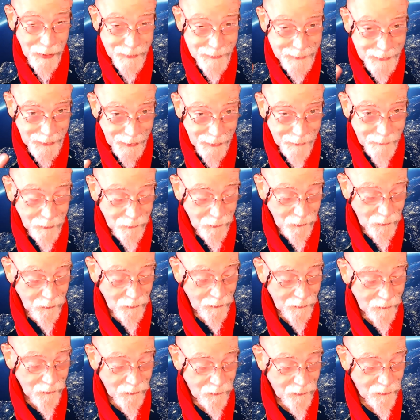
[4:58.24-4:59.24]

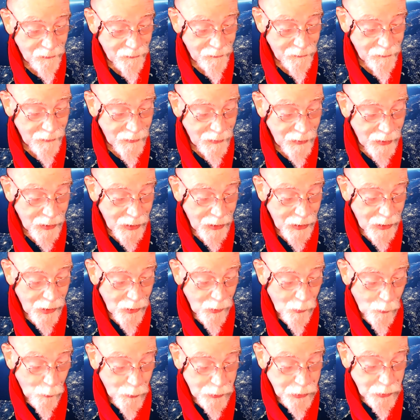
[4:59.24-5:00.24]
analysis,
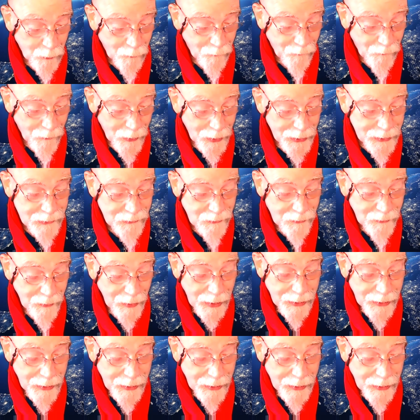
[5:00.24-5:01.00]
when you find